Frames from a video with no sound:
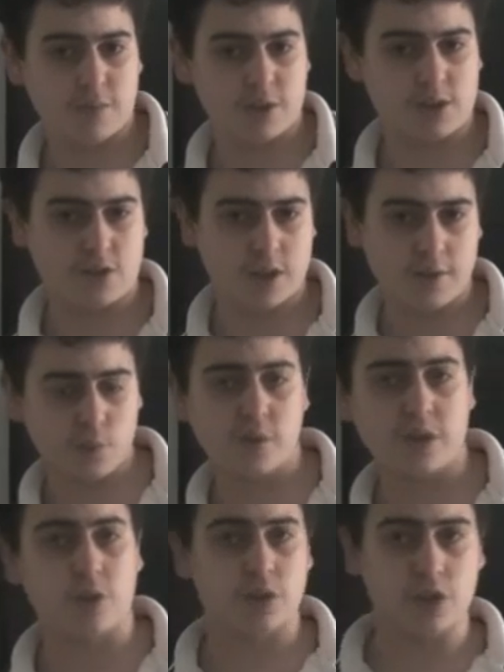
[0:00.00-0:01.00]
already, so they've
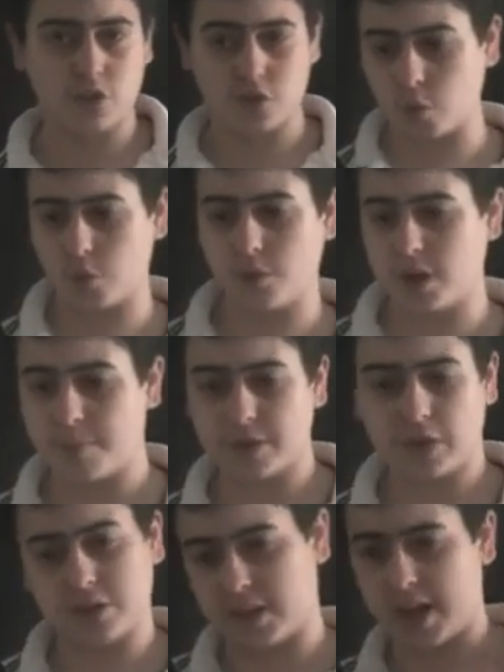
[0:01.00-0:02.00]
already got the story up,
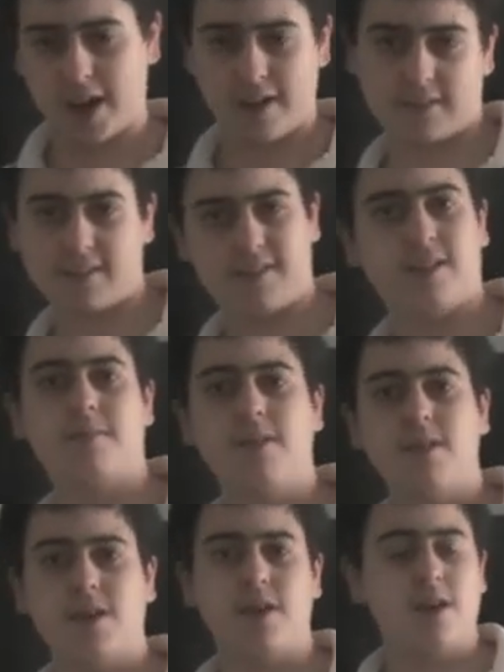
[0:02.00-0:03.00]
they've got the characters up.
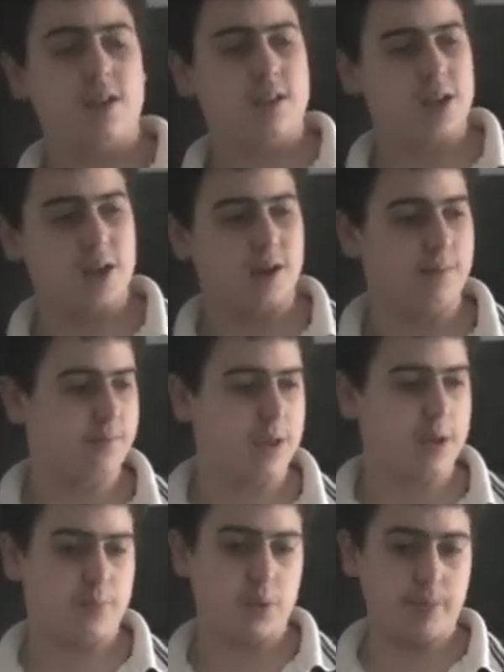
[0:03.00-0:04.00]

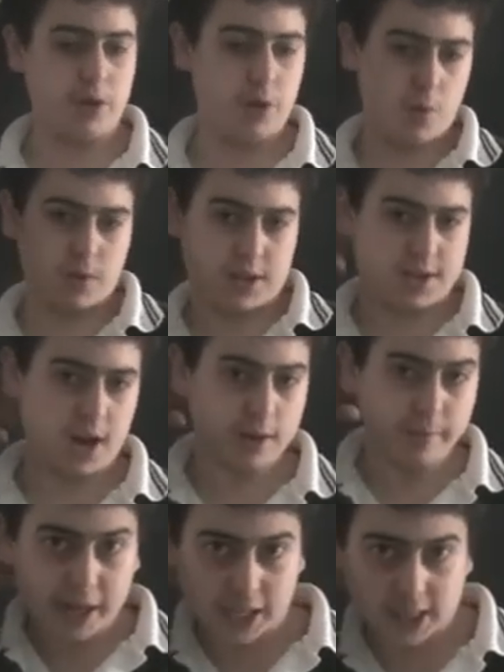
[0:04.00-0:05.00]
They probably already
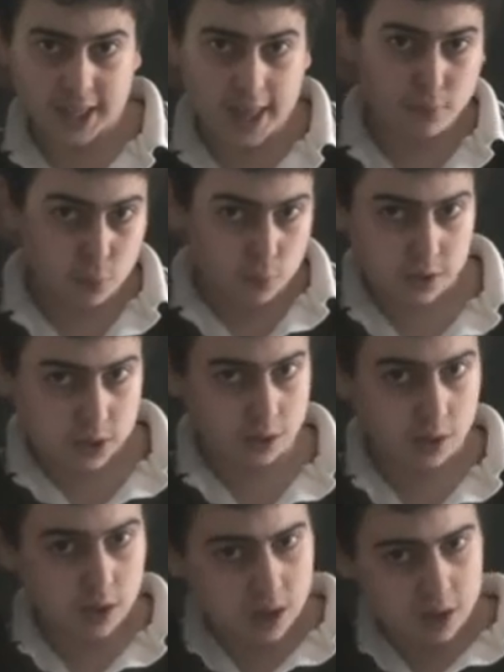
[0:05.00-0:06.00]
started making levels
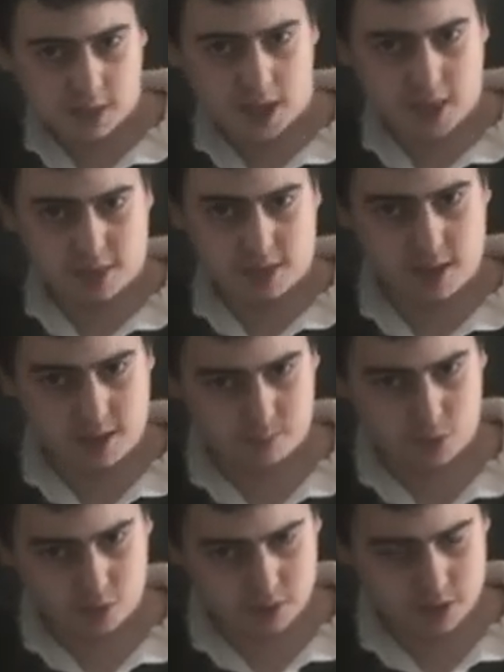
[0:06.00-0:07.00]
and, like, the
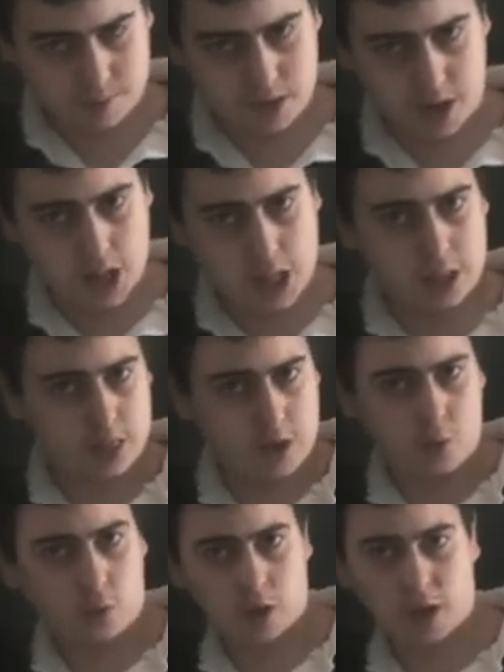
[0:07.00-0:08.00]
concept art
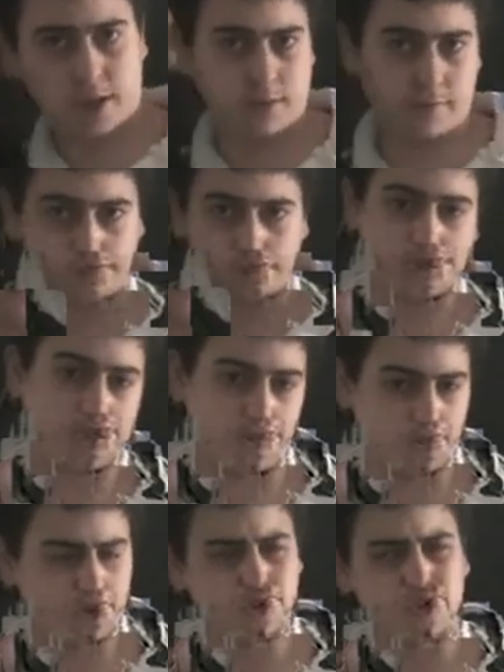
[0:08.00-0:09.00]
and the voice
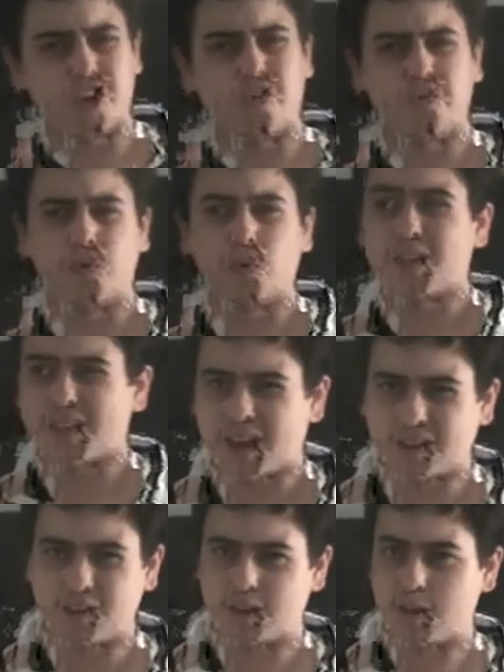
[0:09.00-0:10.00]
act. Well, of course they got voice
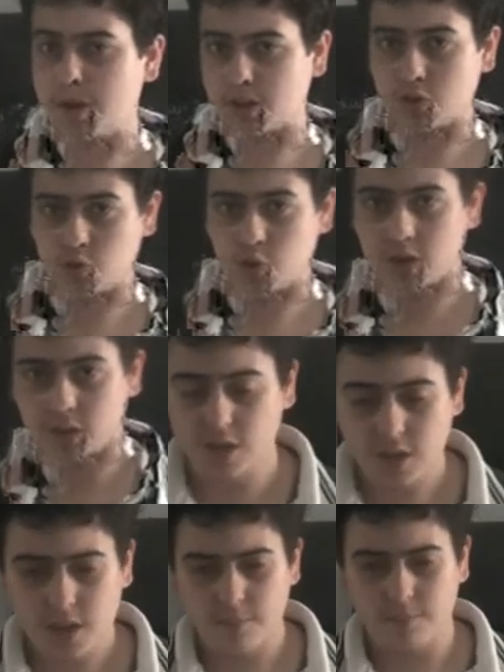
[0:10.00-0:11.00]
actors. They made the trailer,
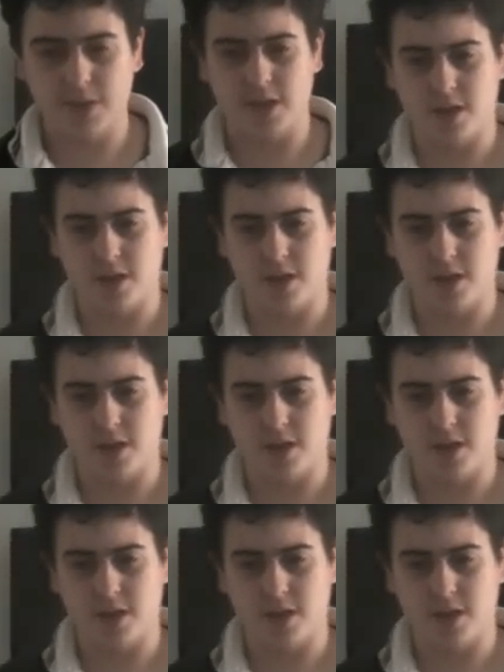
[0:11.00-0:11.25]
but